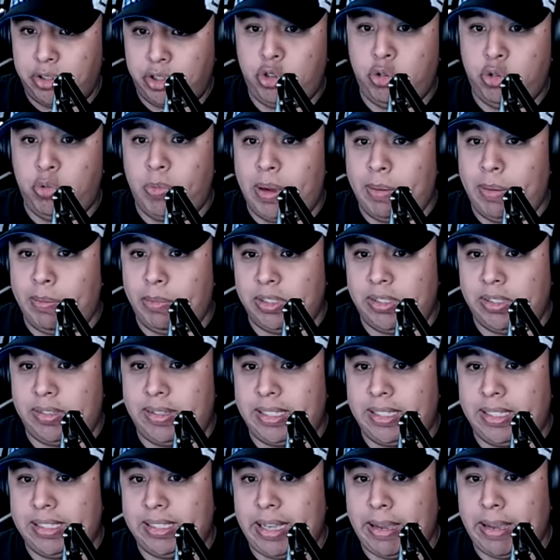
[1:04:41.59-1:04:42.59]
two members of
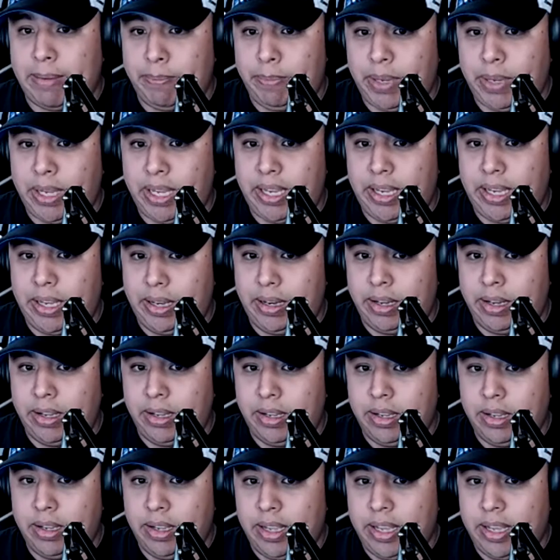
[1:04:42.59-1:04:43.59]
the Stampede,
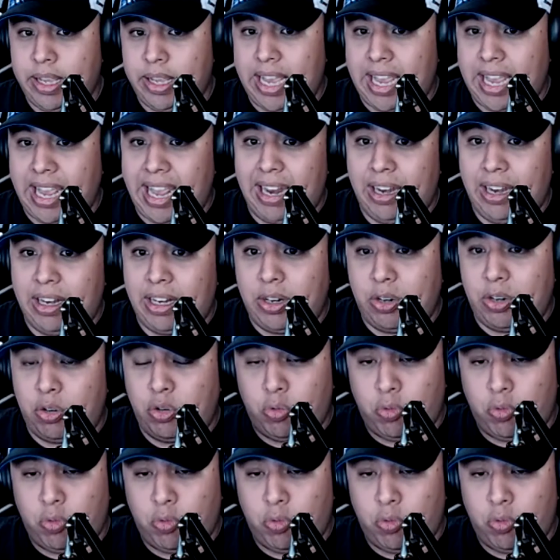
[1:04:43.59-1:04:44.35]
and